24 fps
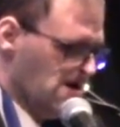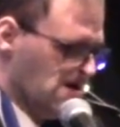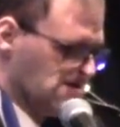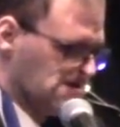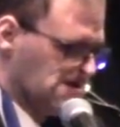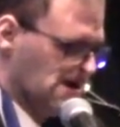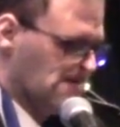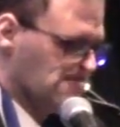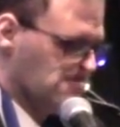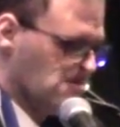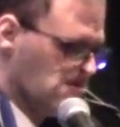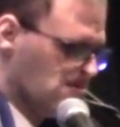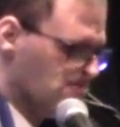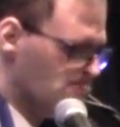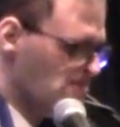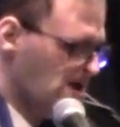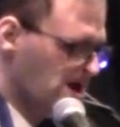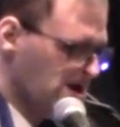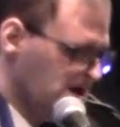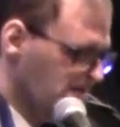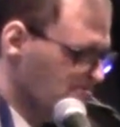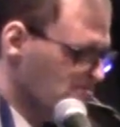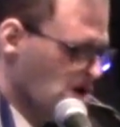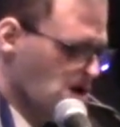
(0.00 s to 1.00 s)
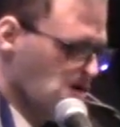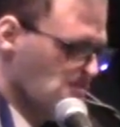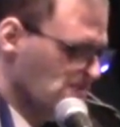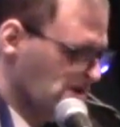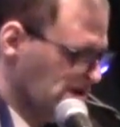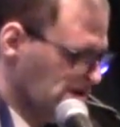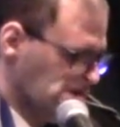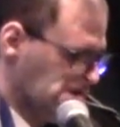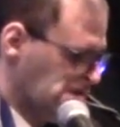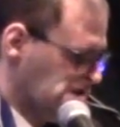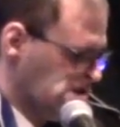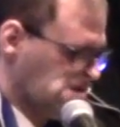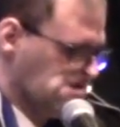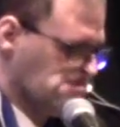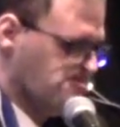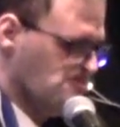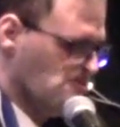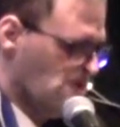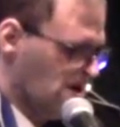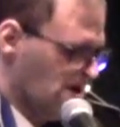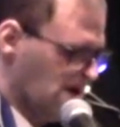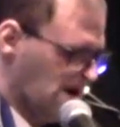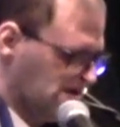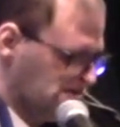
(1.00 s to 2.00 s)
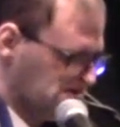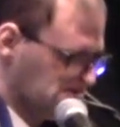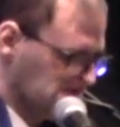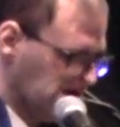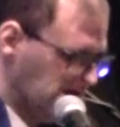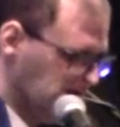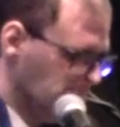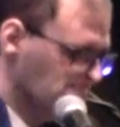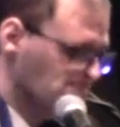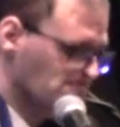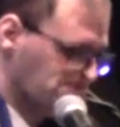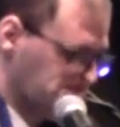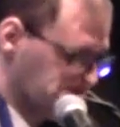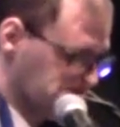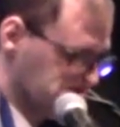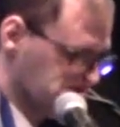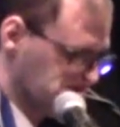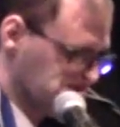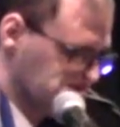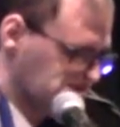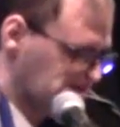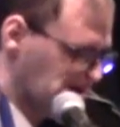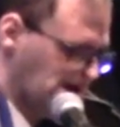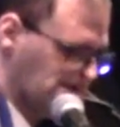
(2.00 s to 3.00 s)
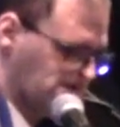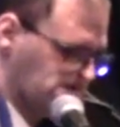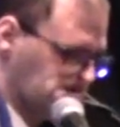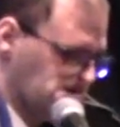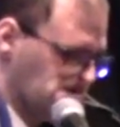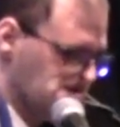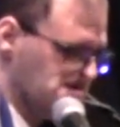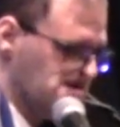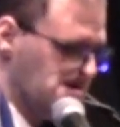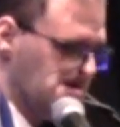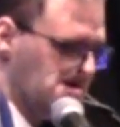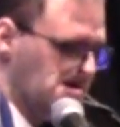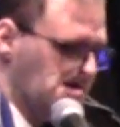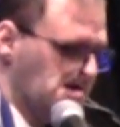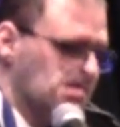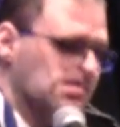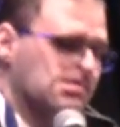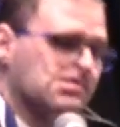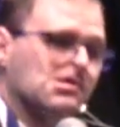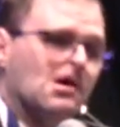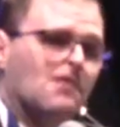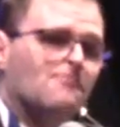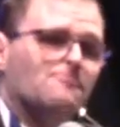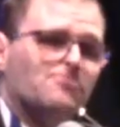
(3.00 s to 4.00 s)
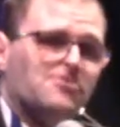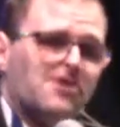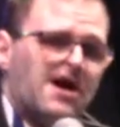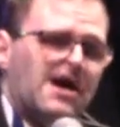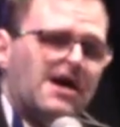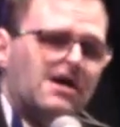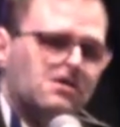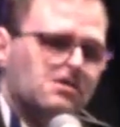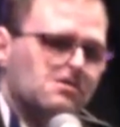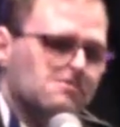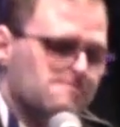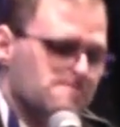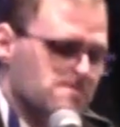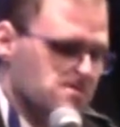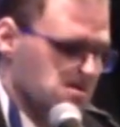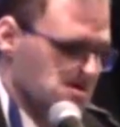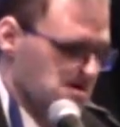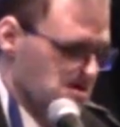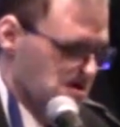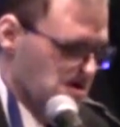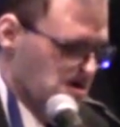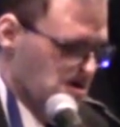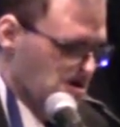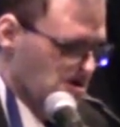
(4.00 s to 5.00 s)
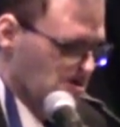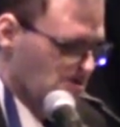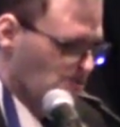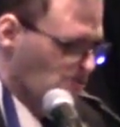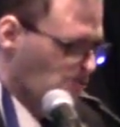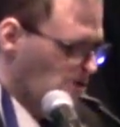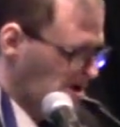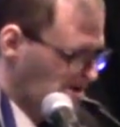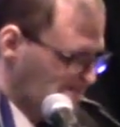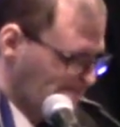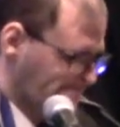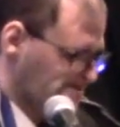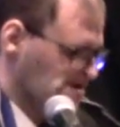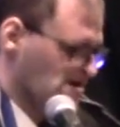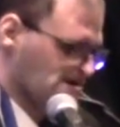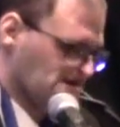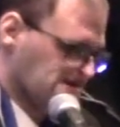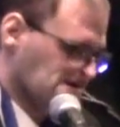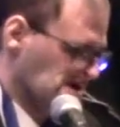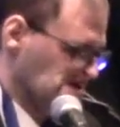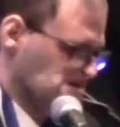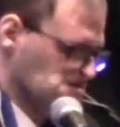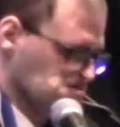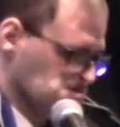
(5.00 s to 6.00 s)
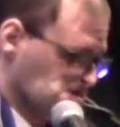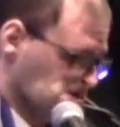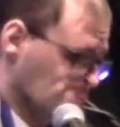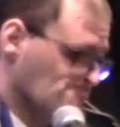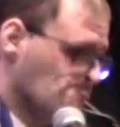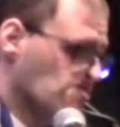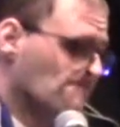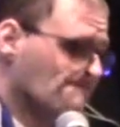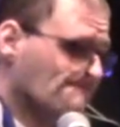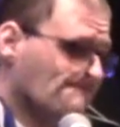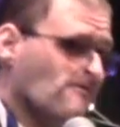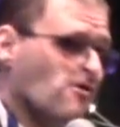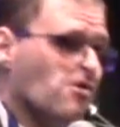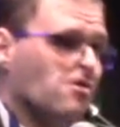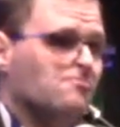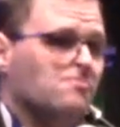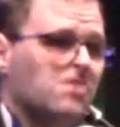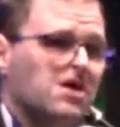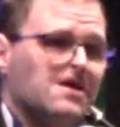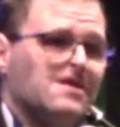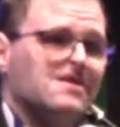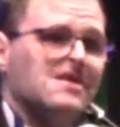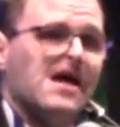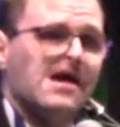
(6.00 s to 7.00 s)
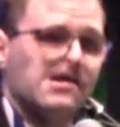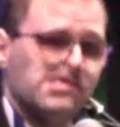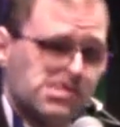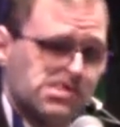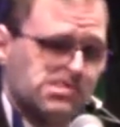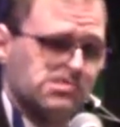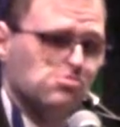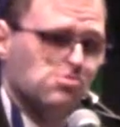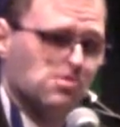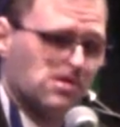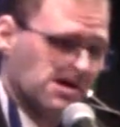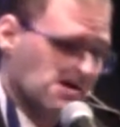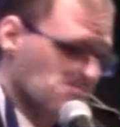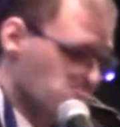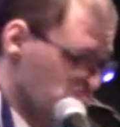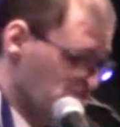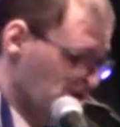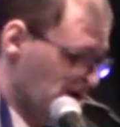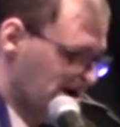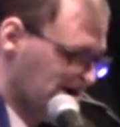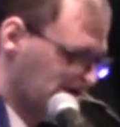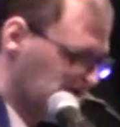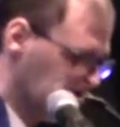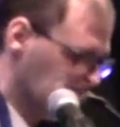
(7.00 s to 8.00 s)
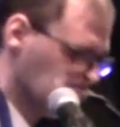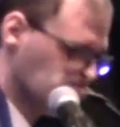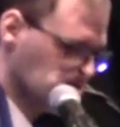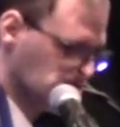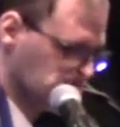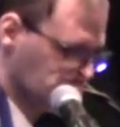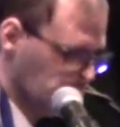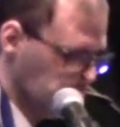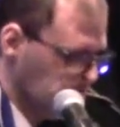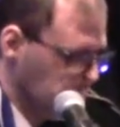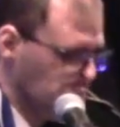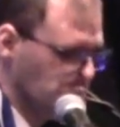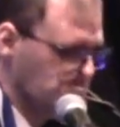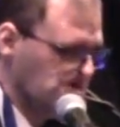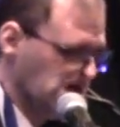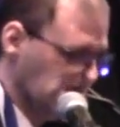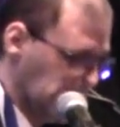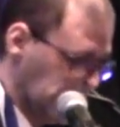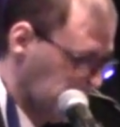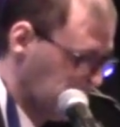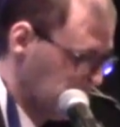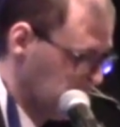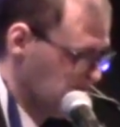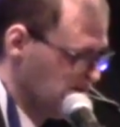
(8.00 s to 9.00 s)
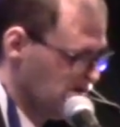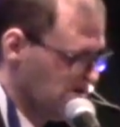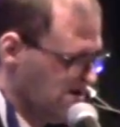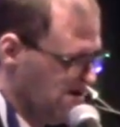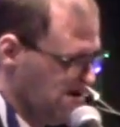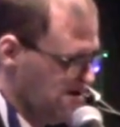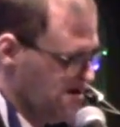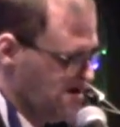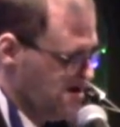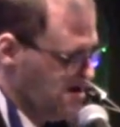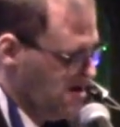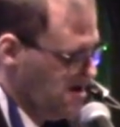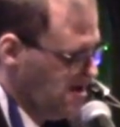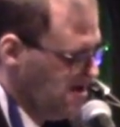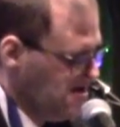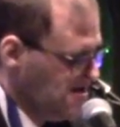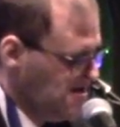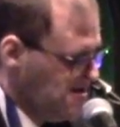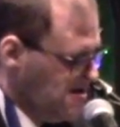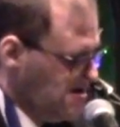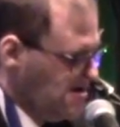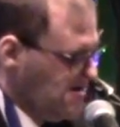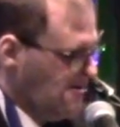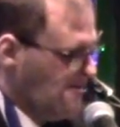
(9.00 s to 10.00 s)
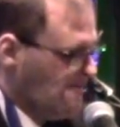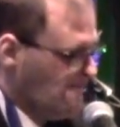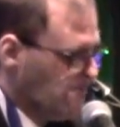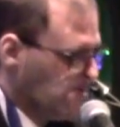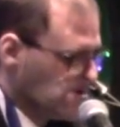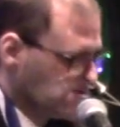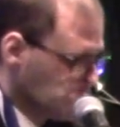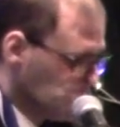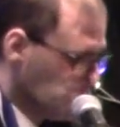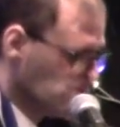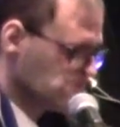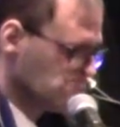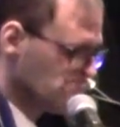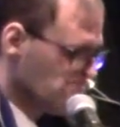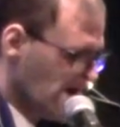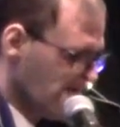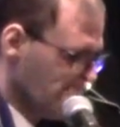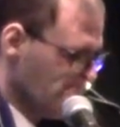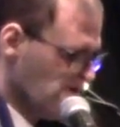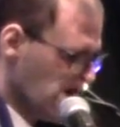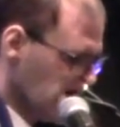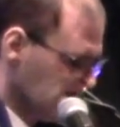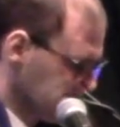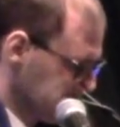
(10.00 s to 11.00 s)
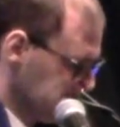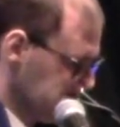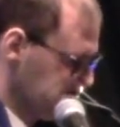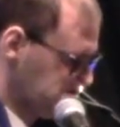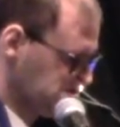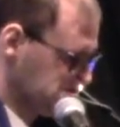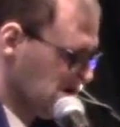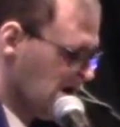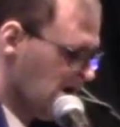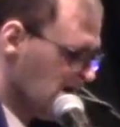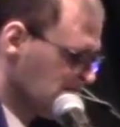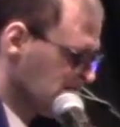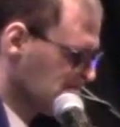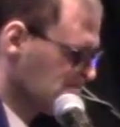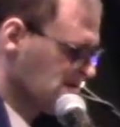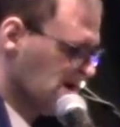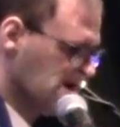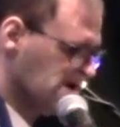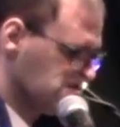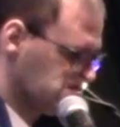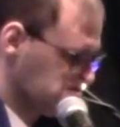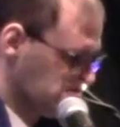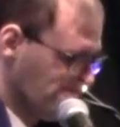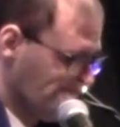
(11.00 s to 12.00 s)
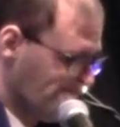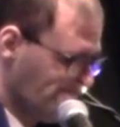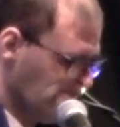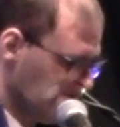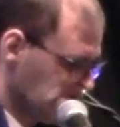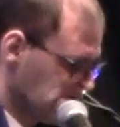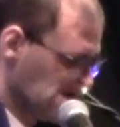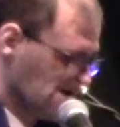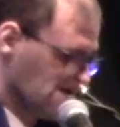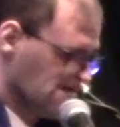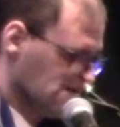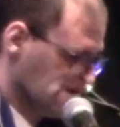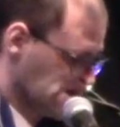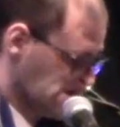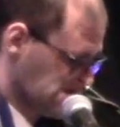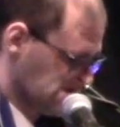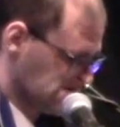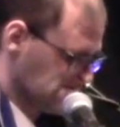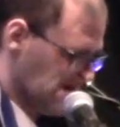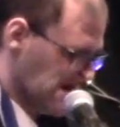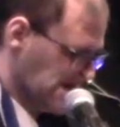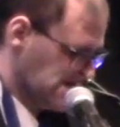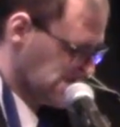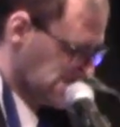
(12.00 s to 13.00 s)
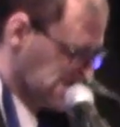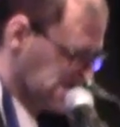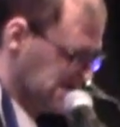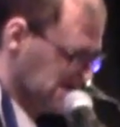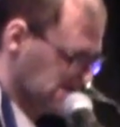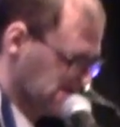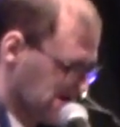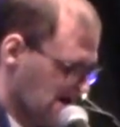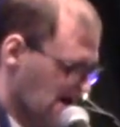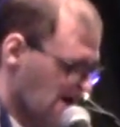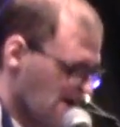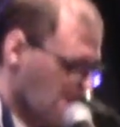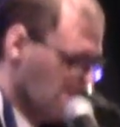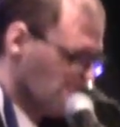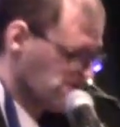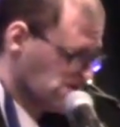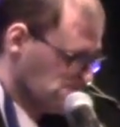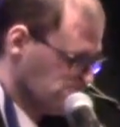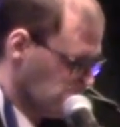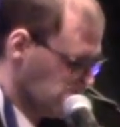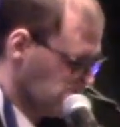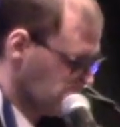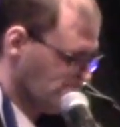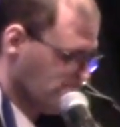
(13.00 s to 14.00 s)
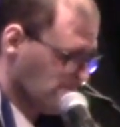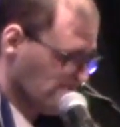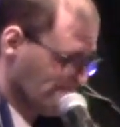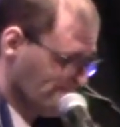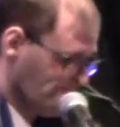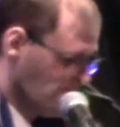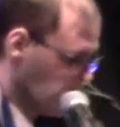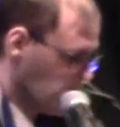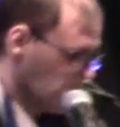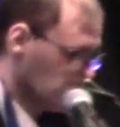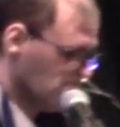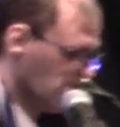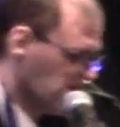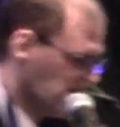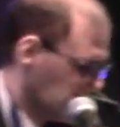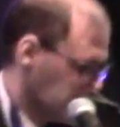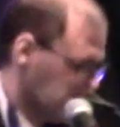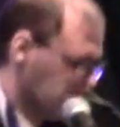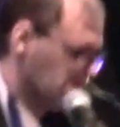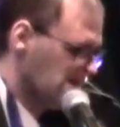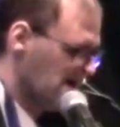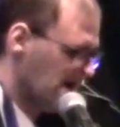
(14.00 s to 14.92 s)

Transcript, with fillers: There were many moments where I dreamed that someday one of the critters performing next to Kitwana would be me. But would my body tolerate the physical stress that comes with performing an